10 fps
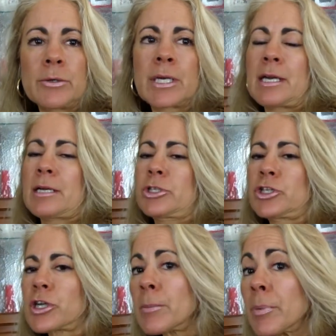You can add
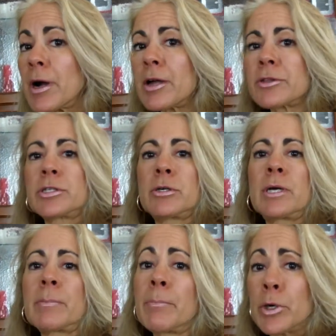chicken broth to
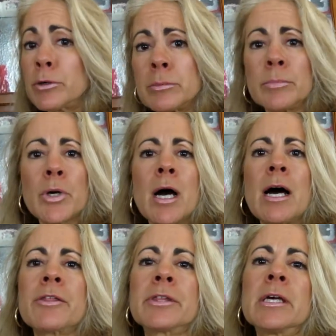it, bone
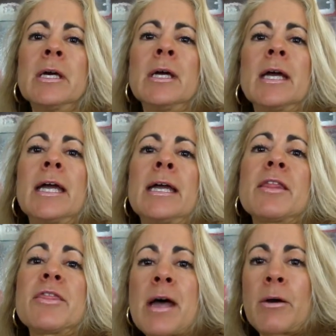broth,
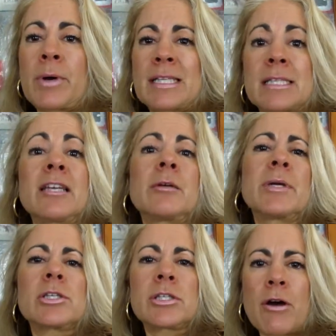and that way it's a little
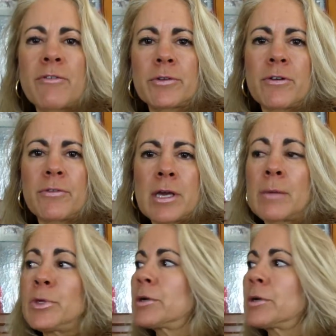bit softer for them.